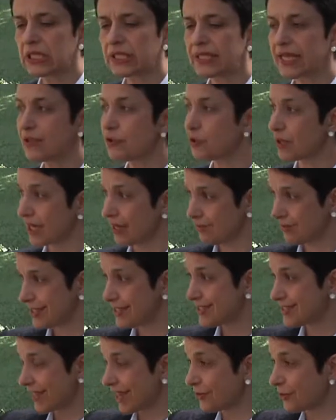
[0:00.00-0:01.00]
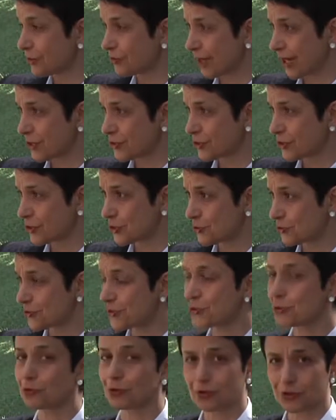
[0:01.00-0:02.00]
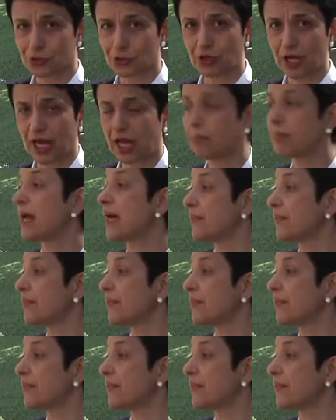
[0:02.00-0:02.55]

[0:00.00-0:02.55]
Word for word: Then you have these undergraduate students who also help,